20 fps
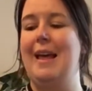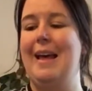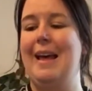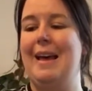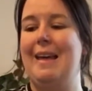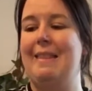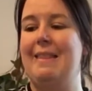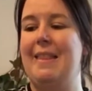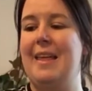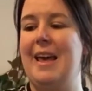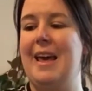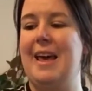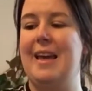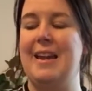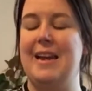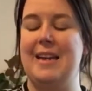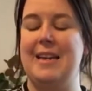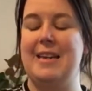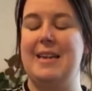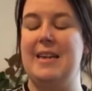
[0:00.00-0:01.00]
And then
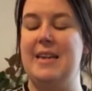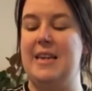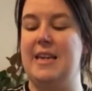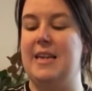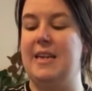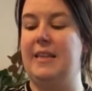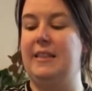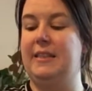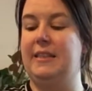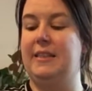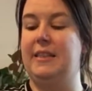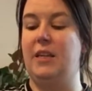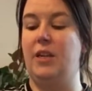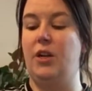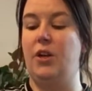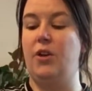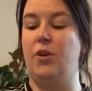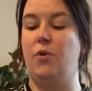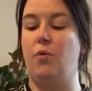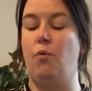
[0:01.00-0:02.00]
I need
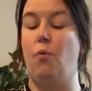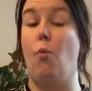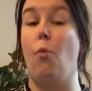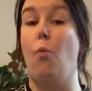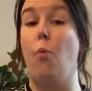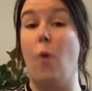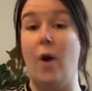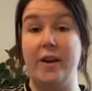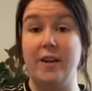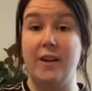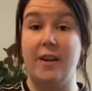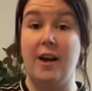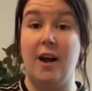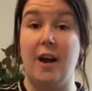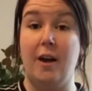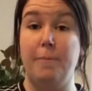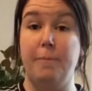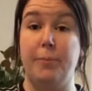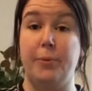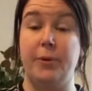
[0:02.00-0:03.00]
1
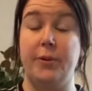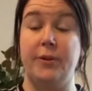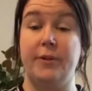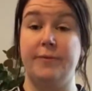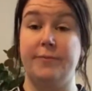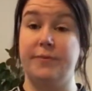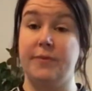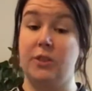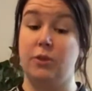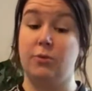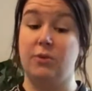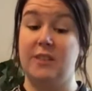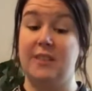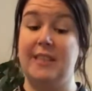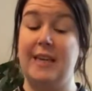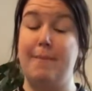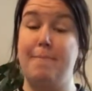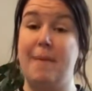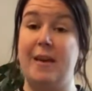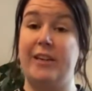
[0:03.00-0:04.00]
cup, so
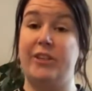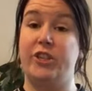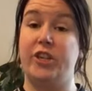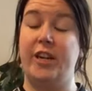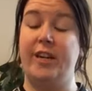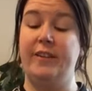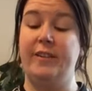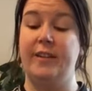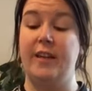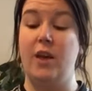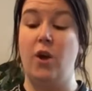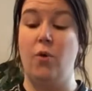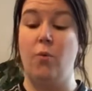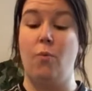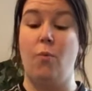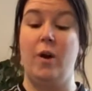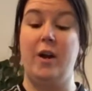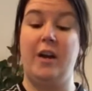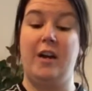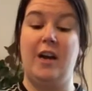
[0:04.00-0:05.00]
same measuring,
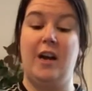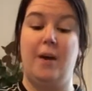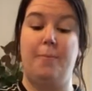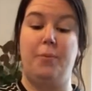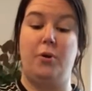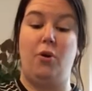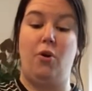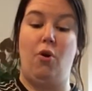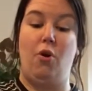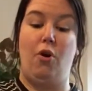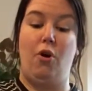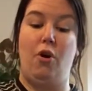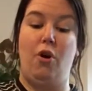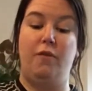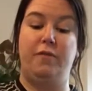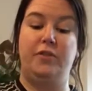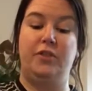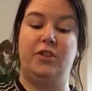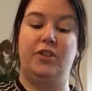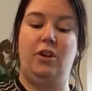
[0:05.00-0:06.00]
1 cup
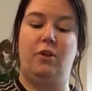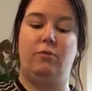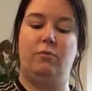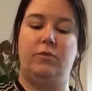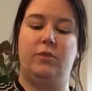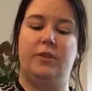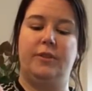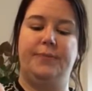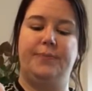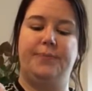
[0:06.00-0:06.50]
of salt.